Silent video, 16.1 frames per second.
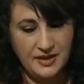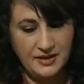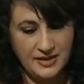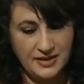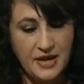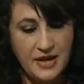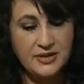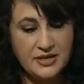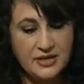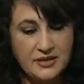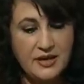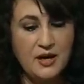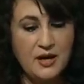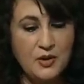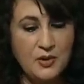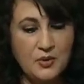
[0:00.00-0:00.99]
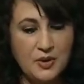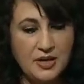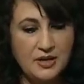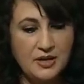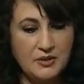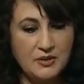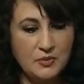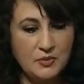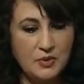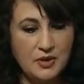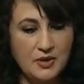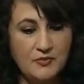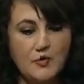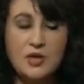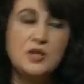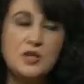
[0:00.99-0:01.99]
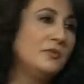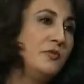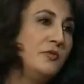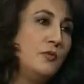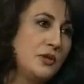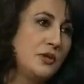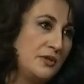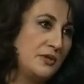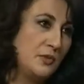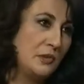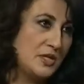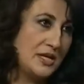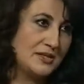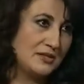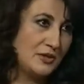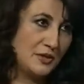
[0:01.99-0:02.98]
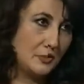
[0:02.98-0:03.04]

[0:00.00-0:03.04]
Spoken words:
carrying now a volume of water which has not